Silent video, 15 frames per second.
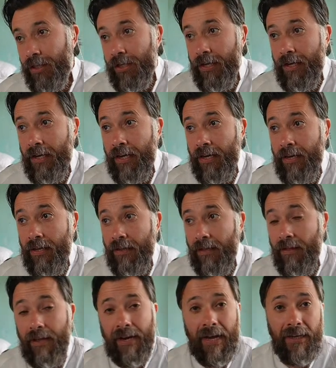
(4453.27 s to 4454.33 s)
She
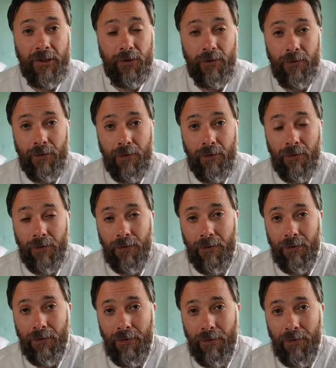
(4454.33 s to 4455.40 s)
didn't ask
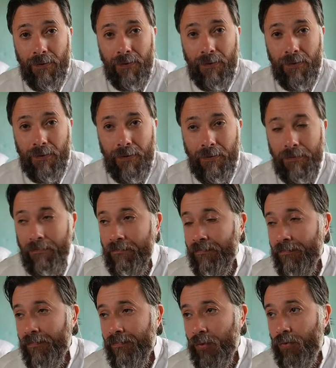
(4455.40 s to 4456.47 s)
to
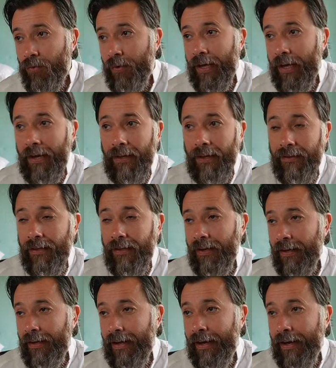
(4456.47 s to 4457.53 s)
get,
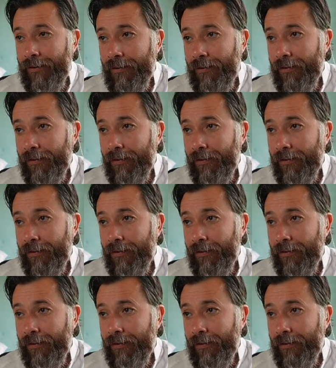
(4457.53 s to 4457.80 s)
to